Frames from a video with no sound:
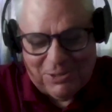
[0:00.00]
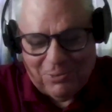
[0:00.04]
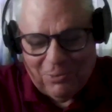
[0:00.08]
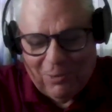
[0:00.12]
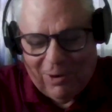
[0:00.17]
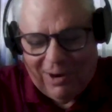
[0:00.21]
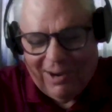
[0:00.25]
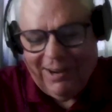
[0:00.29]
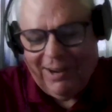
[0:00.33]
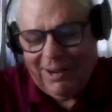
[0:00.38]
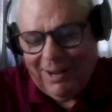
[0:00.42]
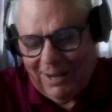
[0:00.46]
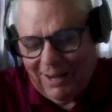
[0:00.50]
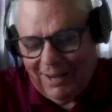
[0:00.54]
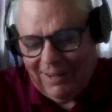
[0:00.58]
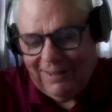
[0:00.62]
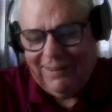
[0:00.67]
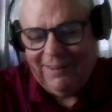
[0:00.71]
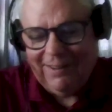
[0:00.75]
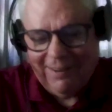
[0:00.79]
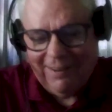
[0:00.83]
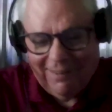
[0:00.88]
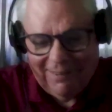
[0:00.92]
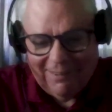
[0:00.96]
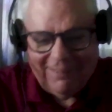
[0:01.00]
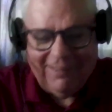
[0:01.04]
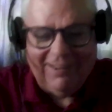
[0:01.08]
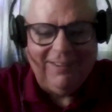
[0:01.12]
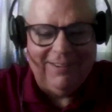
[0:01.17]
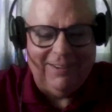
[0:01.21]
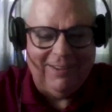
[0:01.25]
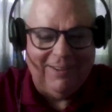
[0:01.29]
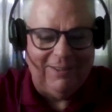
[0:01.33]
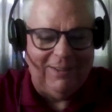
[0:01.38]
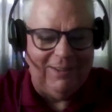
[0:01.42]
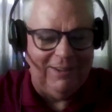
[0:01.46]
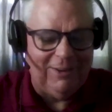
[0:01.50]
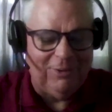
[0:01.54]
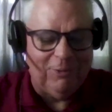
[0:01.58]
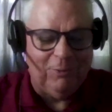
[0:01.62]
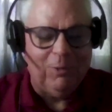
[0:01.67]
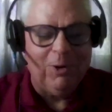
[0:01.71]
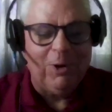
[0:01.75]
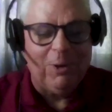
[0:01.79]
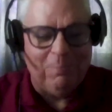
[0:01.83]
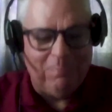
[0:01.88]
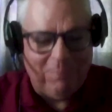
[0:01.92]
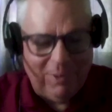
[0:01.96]
why I ain't here. I
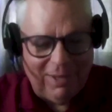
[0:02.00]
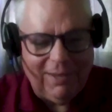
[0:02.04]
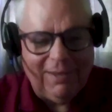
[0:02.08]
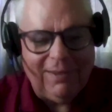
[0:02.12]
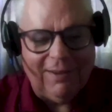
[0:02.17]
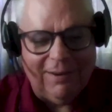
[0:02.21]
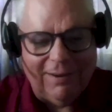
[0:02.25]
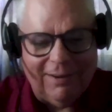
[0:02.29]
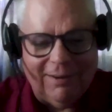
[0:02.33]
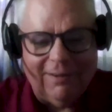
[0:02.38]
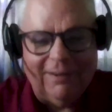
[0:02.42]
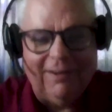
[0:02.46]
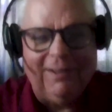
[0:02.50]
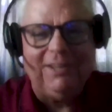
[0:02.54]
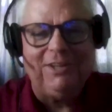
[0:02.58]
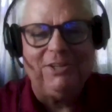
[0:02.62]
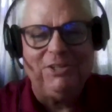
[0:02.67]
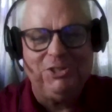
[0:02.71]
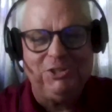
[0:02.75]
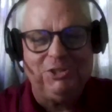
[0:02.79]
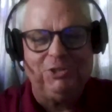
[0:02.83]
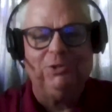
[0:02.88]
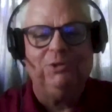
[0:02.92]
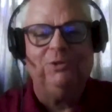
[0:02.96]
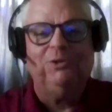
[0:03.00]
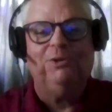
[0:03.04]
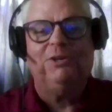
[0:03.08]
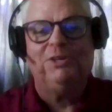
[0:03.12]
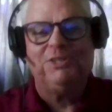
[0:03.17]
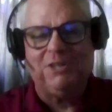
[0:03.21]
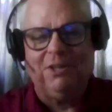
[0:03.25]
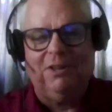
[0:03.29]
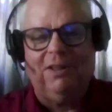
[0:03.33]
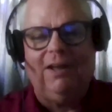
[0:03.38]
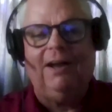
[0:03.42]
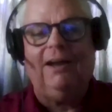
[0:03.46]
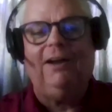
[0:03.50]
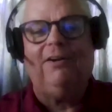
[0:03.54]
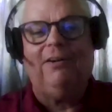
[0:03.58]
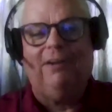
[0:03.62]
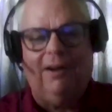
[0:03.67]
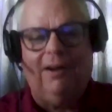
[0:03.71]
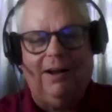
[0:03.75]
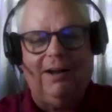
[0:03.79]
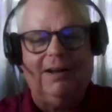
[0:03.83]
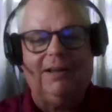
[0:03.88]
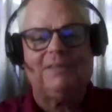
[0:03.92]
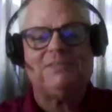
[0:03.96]
don't want to be here in June or July
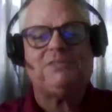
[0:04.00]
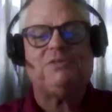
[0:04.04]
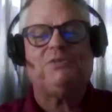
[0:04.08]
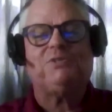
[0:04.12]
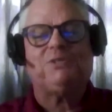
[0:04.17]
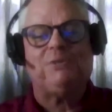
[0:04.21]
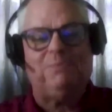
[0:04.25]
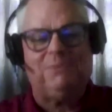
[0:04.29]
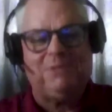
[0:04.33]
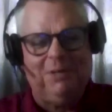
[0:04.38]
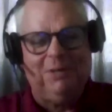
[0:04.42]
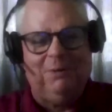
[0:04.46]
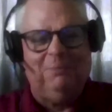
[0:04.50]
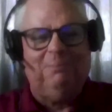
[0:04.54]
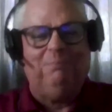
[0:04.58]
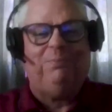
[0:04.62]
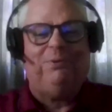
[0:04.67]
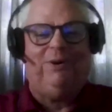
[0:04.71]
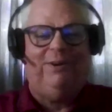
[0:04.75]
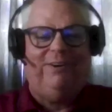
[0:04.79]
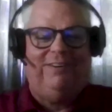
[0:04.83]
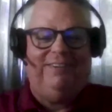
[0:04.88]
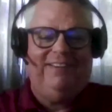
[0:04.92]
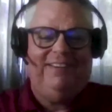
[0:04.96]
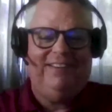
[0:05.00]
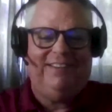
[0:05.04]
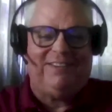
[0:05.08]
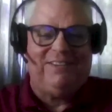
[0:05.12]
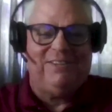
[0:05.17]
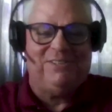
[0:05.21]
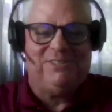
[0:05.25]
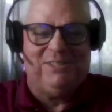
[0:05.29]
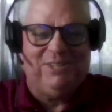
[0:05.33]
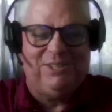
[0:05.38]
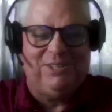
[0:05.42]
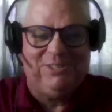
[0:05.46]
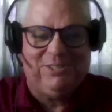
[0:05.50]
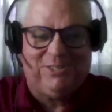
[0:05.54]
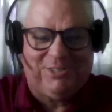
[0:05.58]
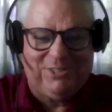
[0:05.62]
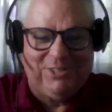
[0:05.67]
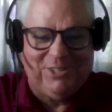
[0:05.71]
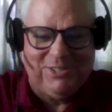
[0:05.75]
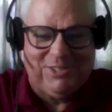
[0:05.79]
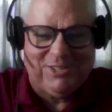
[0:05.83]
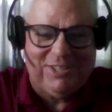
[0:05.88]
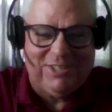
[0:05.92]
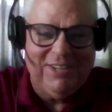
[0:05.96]
or August or September, because
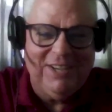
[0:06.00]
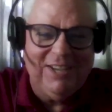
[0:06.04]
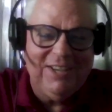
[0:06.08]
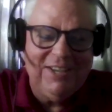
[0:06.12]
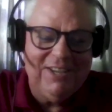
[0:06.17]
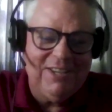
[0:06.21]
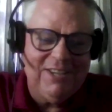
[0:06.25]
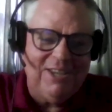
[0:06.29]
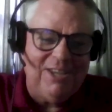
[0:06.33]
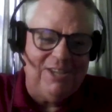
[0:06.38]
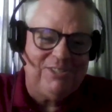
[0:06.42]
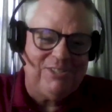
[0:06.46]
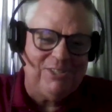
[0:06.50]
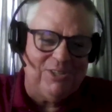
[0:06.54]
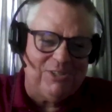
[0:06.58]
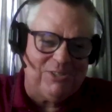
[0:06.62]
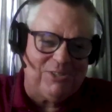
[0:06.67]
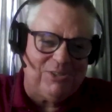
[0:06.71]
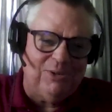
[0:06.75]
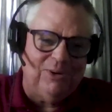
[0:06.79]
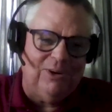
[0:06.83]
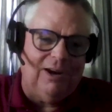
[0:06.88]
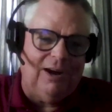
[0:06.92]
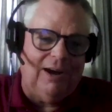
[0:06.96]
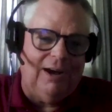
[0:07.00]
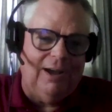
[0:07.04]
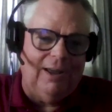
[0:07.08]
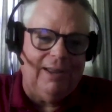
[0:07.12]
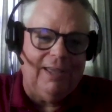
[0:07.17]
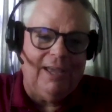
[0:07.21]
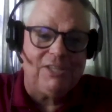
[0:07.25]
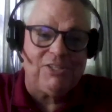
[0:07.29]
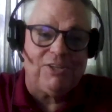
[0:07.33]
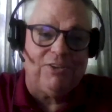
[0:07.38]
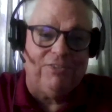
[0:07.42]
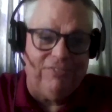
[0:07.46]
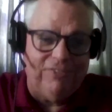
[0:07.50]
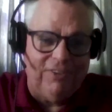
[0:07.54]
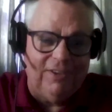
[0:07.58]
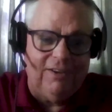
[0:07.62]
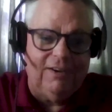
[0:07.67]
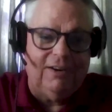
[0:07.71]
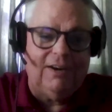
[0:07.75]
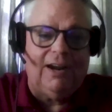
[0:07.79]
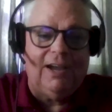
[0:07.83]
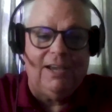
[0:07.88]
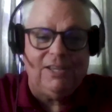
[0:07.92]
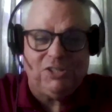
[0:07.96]
it's just too hot. As a
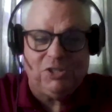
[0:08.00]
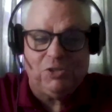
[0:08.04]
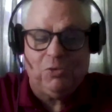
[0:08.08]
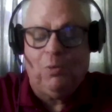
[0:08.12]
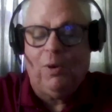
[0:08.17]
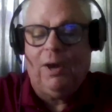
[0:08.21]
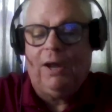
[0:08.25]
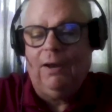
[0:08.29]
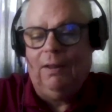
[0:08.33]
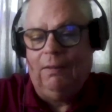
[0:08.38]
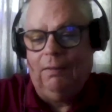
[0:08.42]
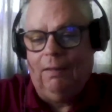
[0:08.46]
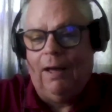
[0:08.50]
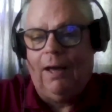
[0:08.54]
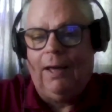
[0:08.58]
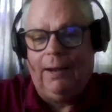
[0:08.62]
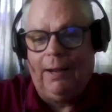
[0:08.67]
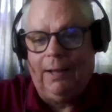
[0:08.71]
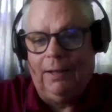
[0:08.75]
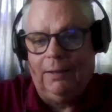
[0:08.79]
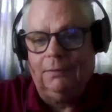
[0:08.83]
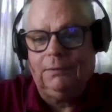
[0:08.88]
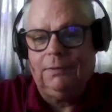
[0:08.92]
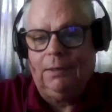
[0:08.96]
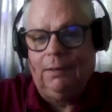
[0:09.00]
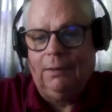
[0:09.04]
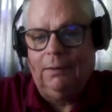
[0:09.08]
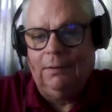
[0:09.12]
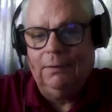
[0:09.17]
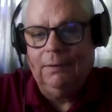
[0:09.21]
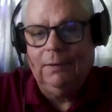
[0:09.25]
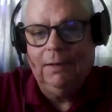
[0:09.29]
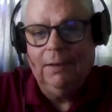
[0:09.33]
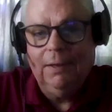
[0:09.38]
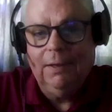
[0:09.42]
fitter, I sweat a lot out there.